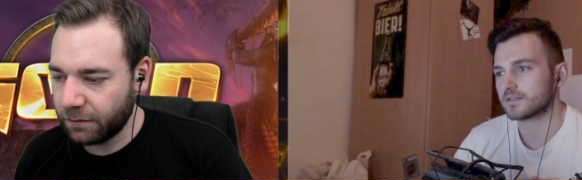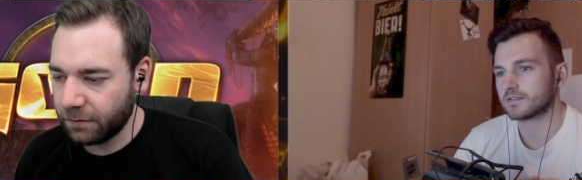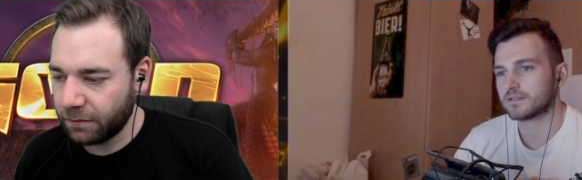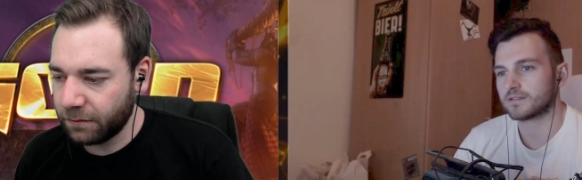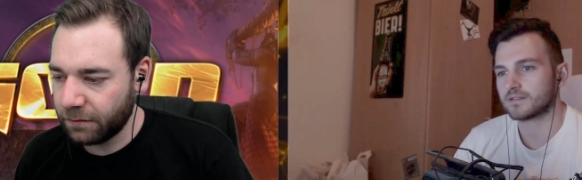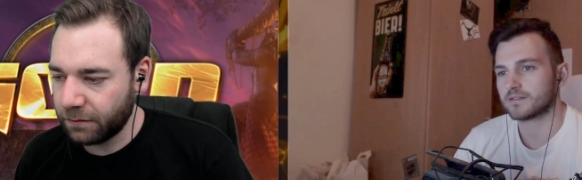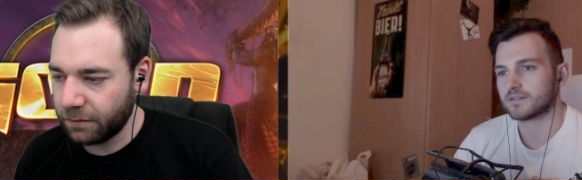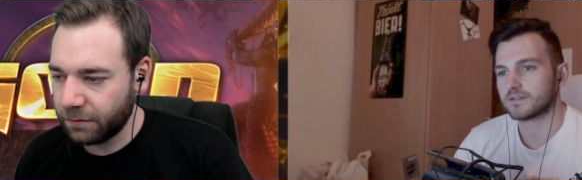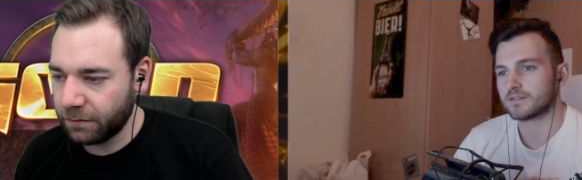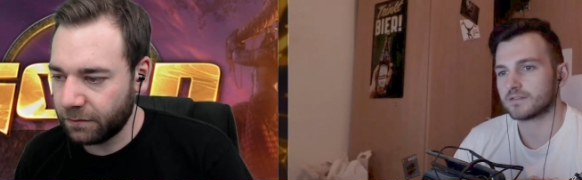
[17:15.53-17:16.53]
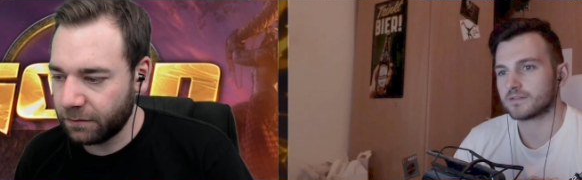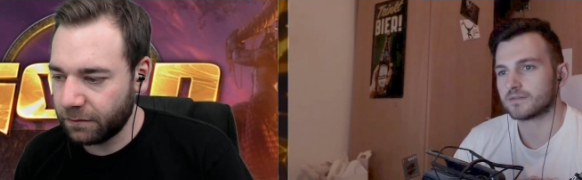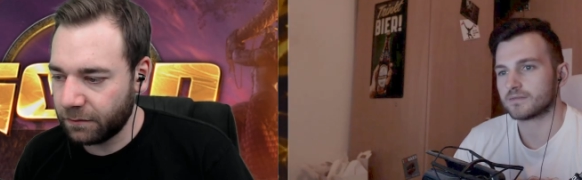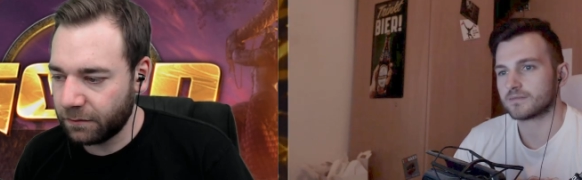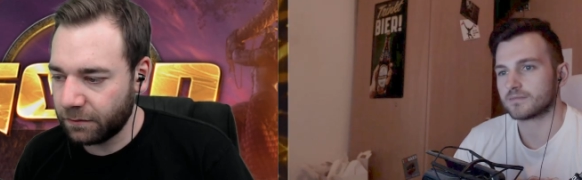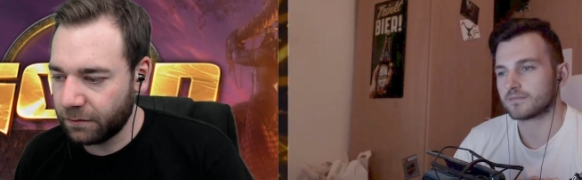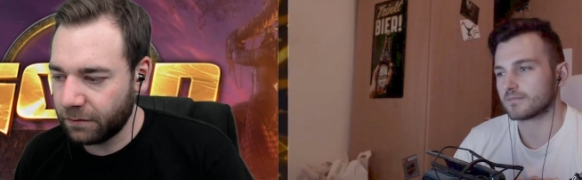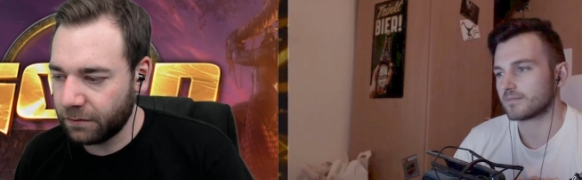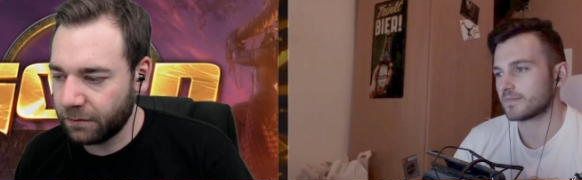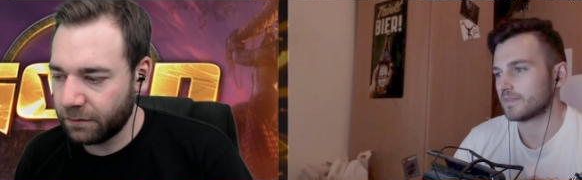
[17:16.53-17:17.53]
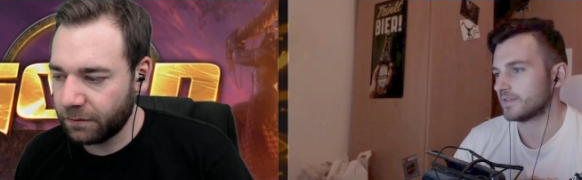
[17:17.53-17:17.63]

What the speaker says: [no speech]